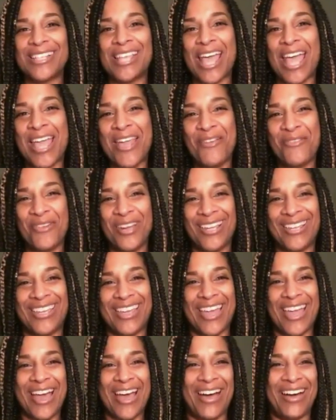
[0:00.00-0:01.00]
Hey,
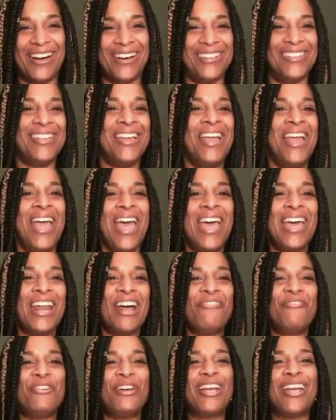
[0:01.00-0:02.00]
Raquel. And
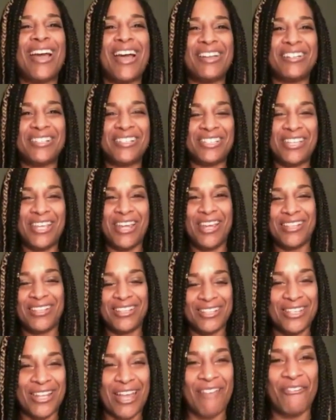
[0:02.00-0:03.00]
I forgot to
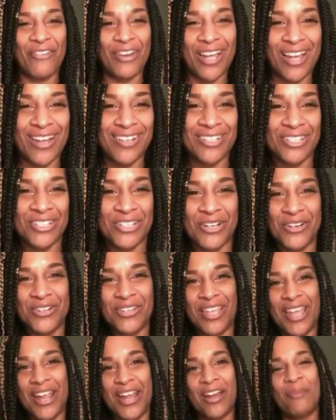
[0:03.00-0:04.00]
turn
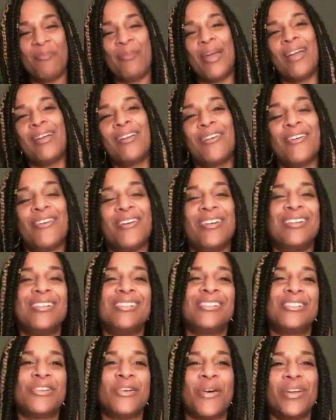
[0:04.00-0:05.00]
the air back on,
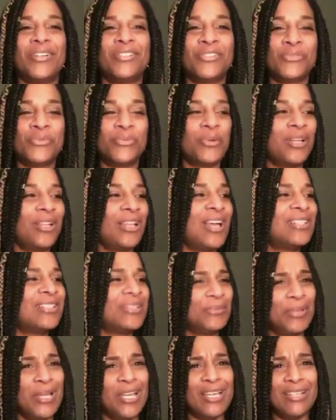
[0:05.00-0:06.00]
and so I just realized,
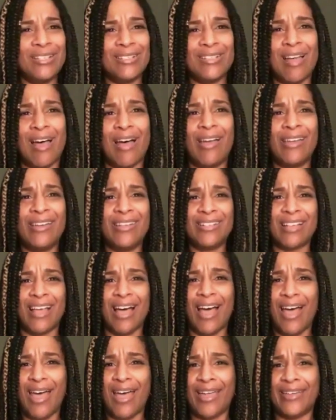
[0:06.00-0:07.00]
I'm like, it's
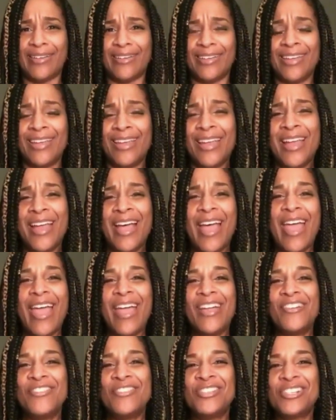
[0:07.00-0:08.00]
hot.
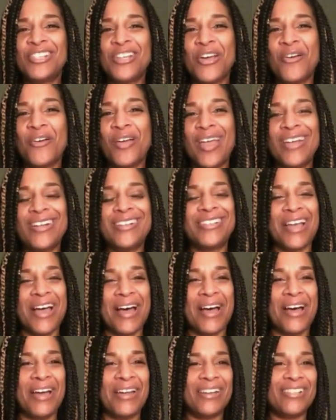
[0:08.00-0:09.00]
And so, hey,
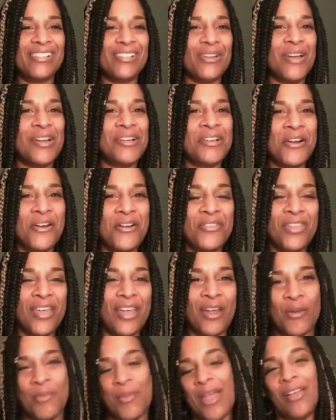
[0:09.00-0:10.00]
Todd. And so I turned the
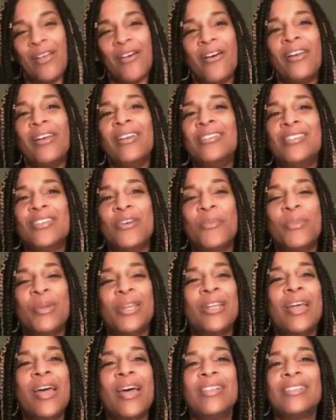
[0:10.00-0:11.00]
air back on, but
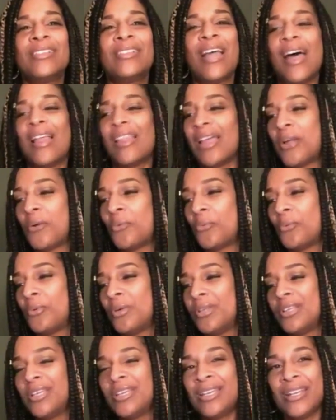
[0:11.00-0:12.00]
it has not like
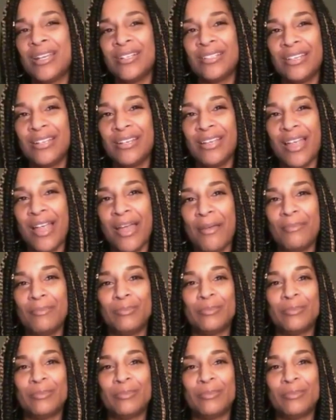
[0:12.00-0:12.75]
really kicked in yet.